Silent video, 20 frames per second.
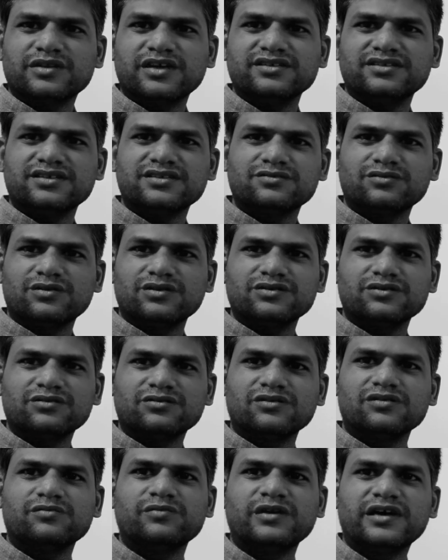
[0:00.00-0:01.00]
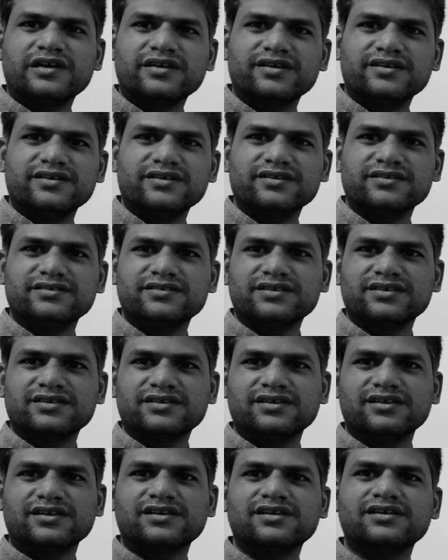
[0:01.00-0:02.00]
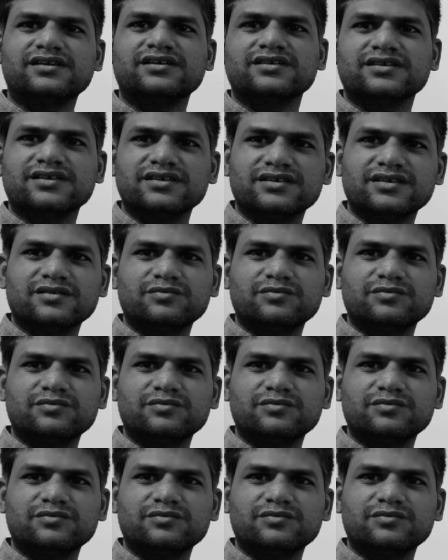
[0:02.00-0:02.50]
I just want to roll back and just a little discuss